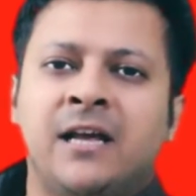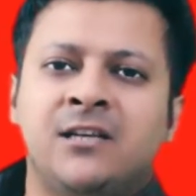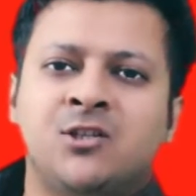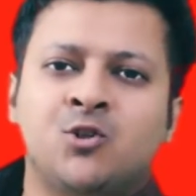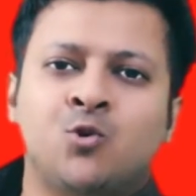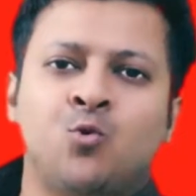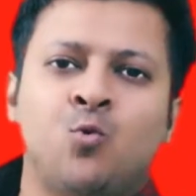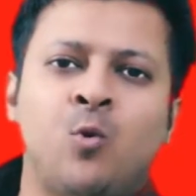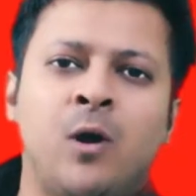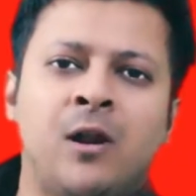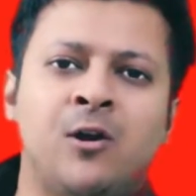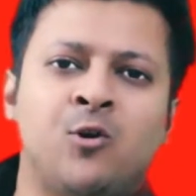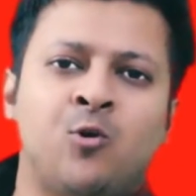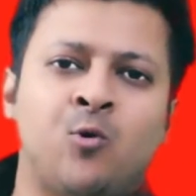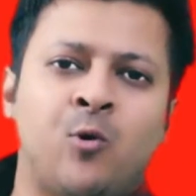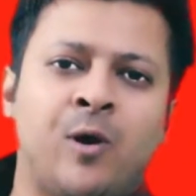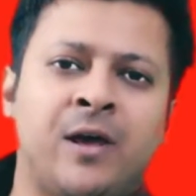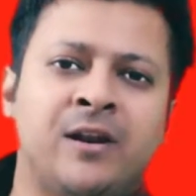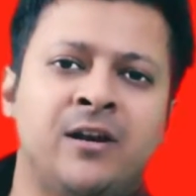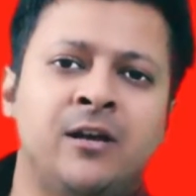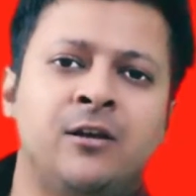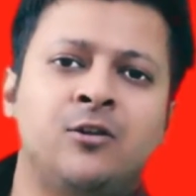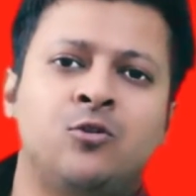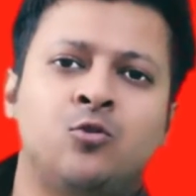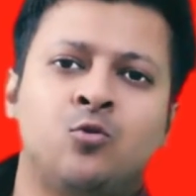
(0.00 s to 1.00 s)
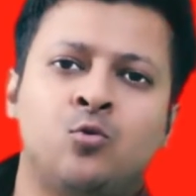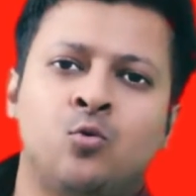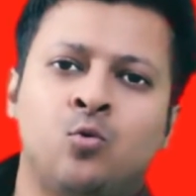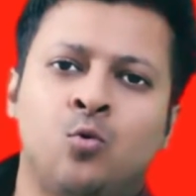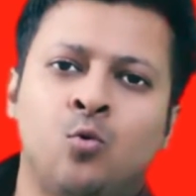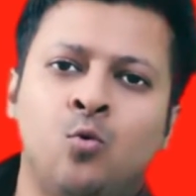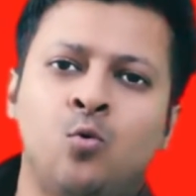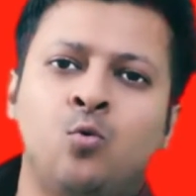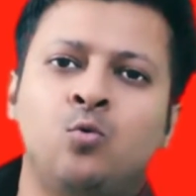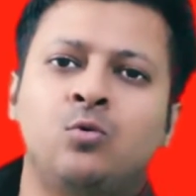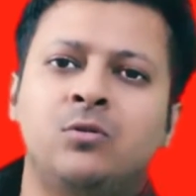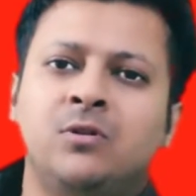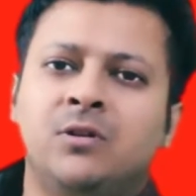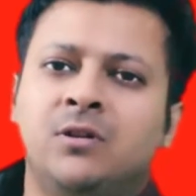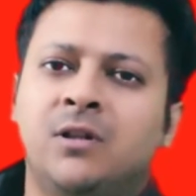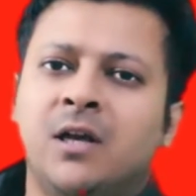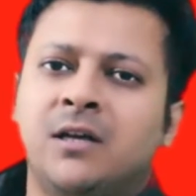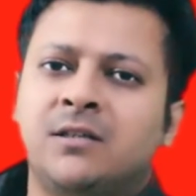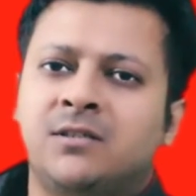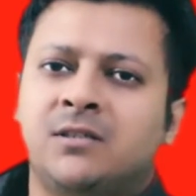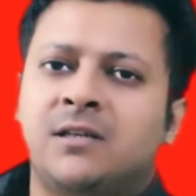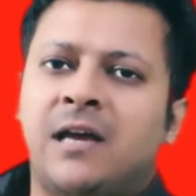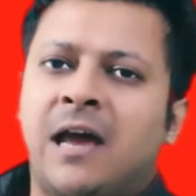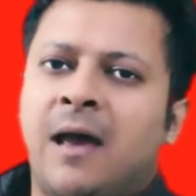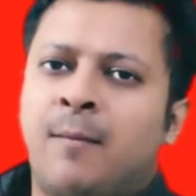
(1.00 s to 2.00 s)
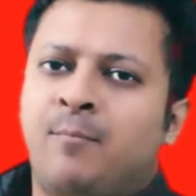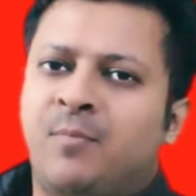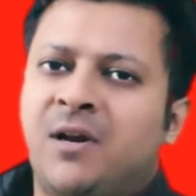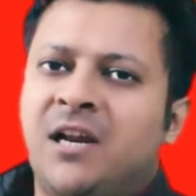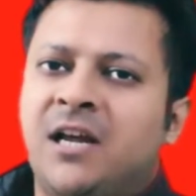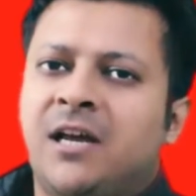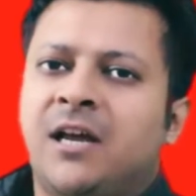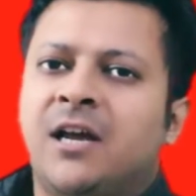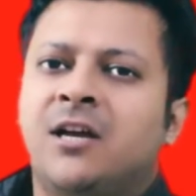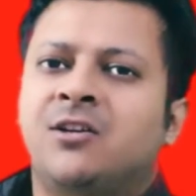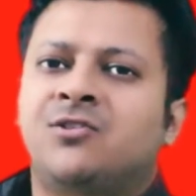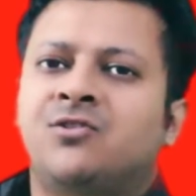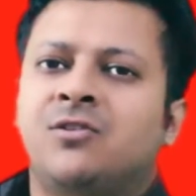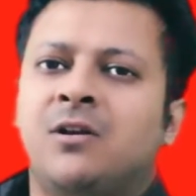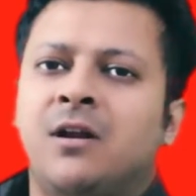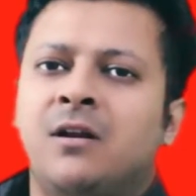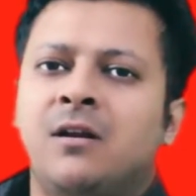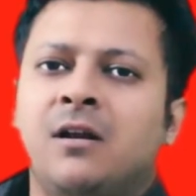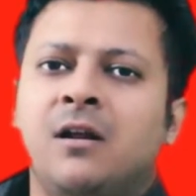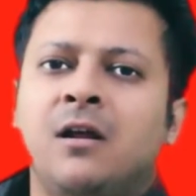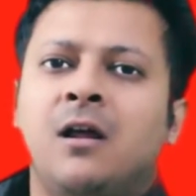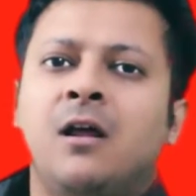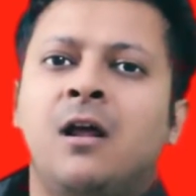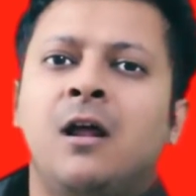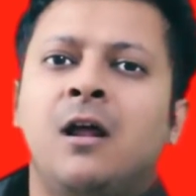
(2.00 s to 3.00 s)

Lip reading: SQL query through this application